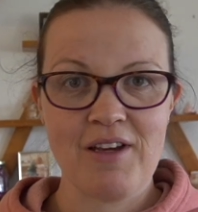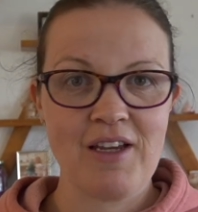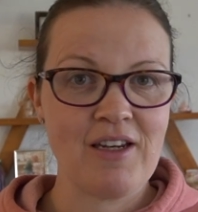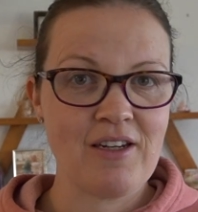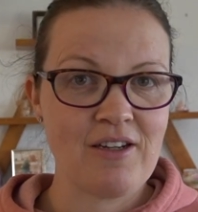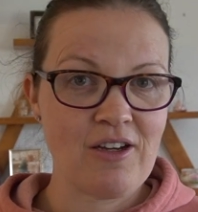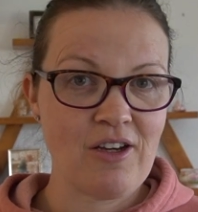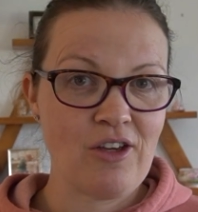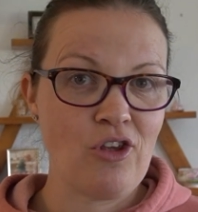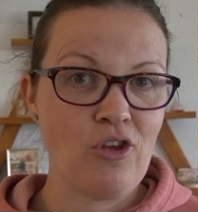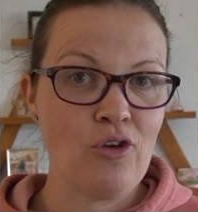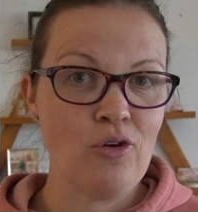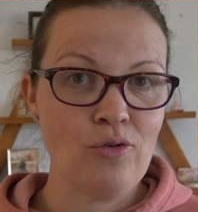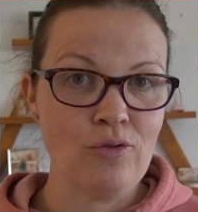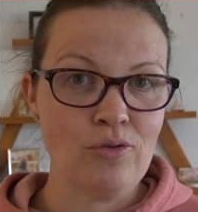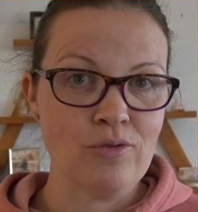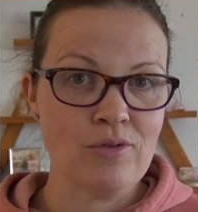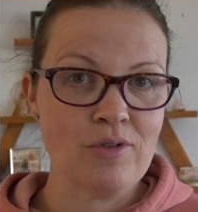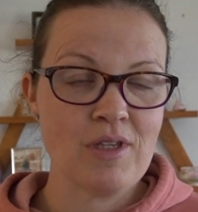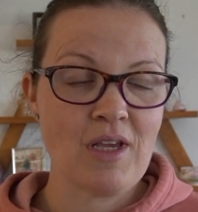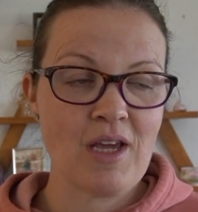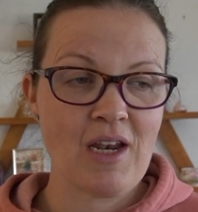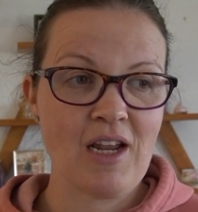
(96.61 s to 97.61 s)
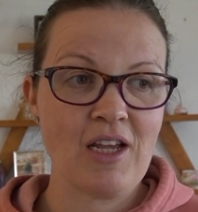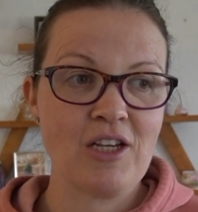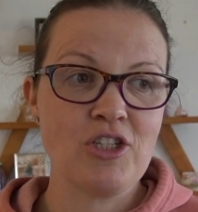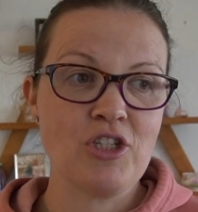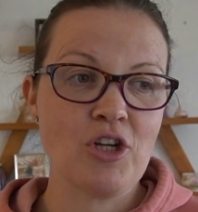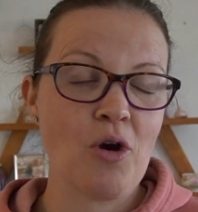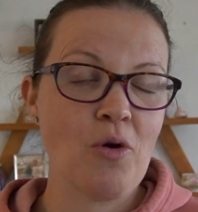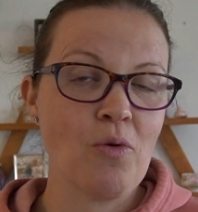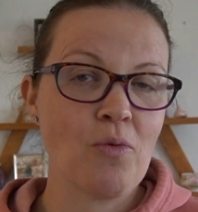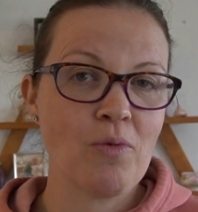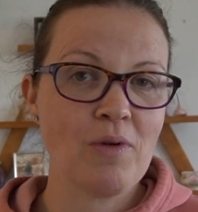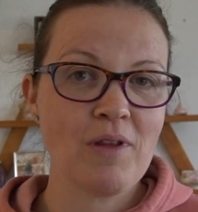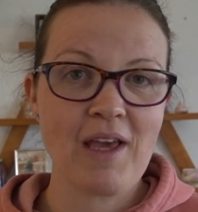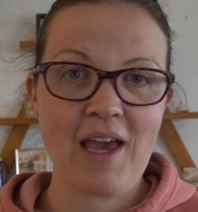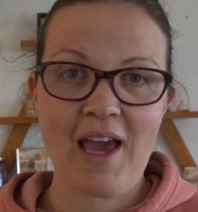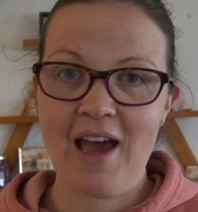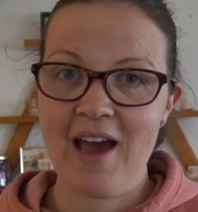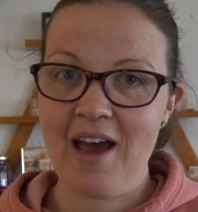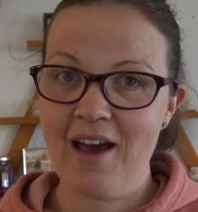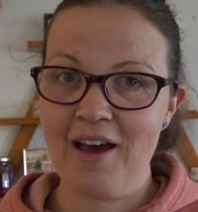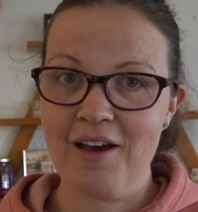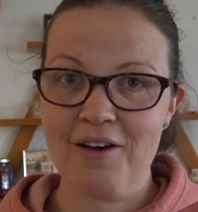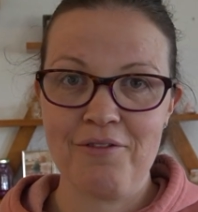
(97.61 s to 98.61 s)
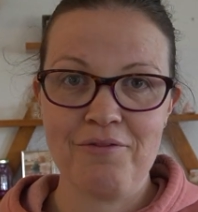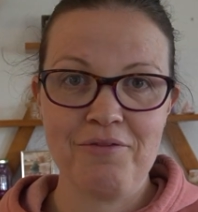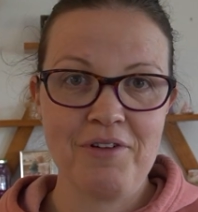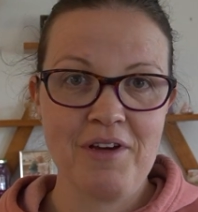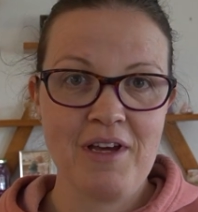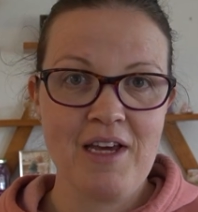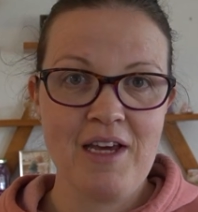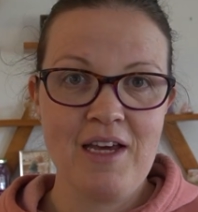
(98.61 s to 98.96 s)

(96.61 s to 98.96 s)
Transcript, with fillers: and I use and I don't really have